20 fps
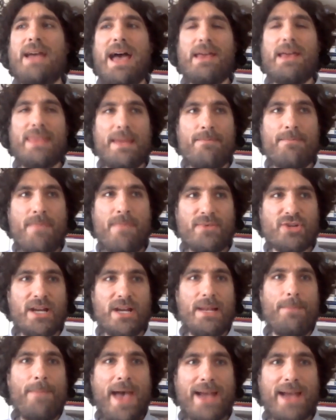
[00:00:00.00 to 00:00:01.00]
How they try
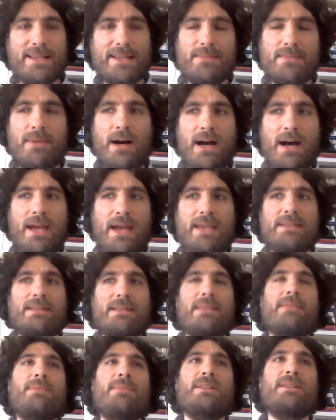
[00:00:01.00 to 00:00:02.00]
to maximize
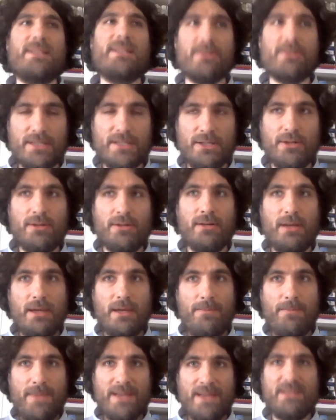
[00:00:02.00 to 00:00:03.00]
the material
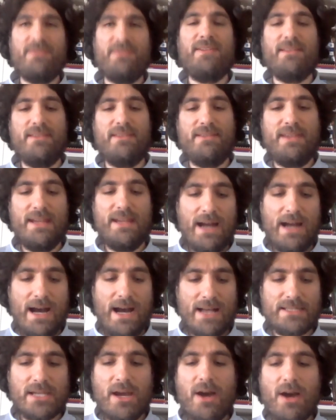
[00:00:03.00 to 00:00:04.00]
benefit that they
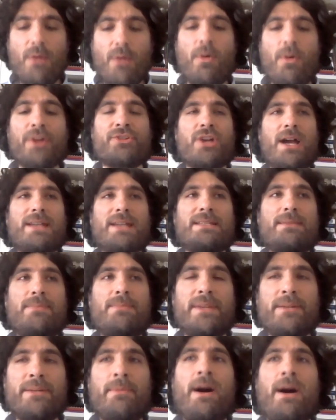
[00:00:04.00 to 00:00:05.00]
got while trying to
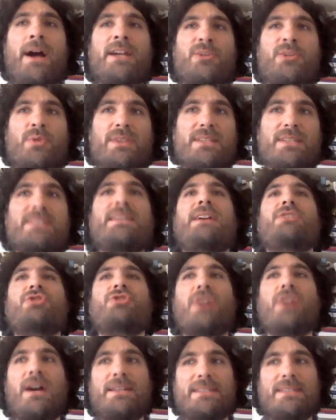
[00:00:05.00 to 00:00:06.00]
minimize what the state
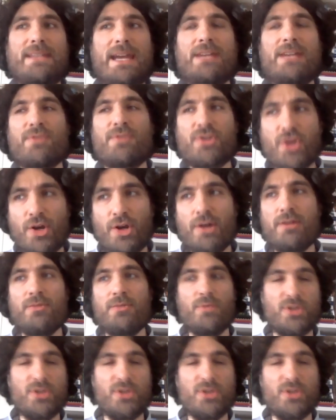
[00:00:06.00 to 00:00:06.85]
tried to get in return,